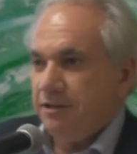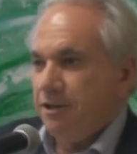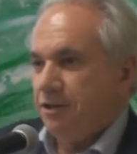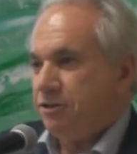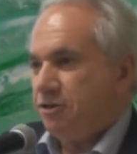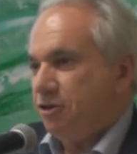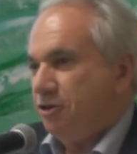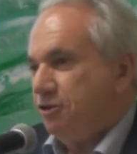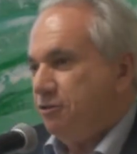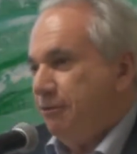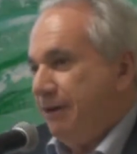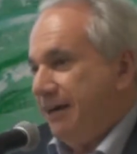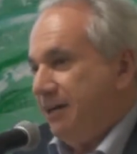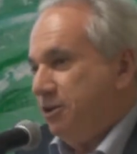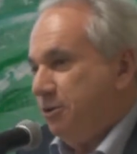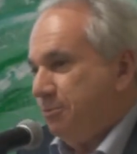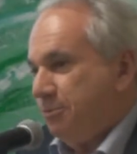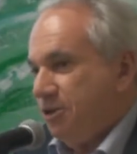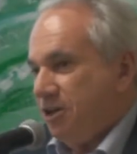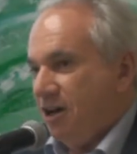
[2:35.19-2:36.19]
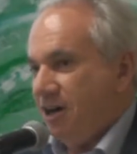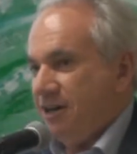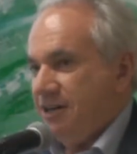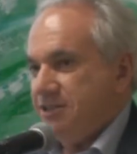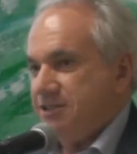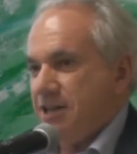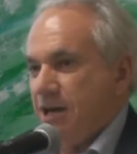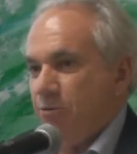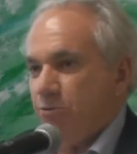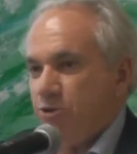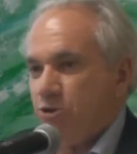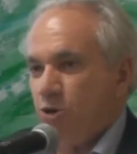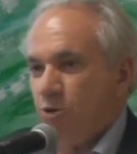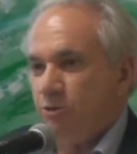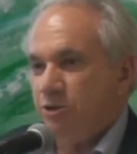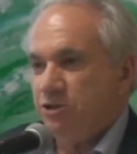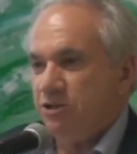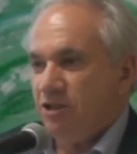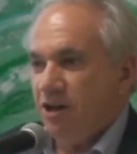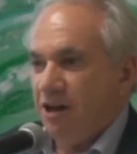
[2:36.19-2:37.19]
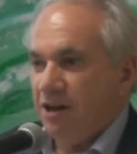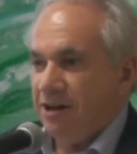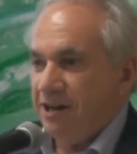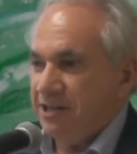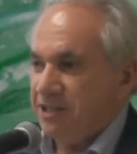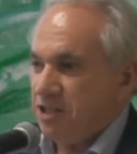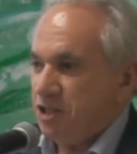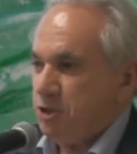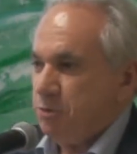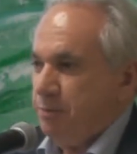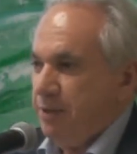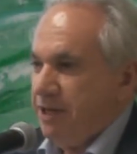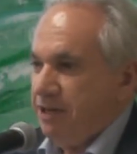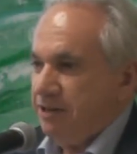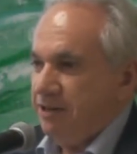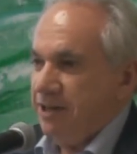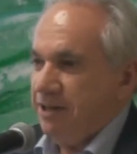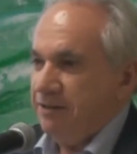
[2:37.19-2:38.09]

The third random thought is I was always taught as a speaker,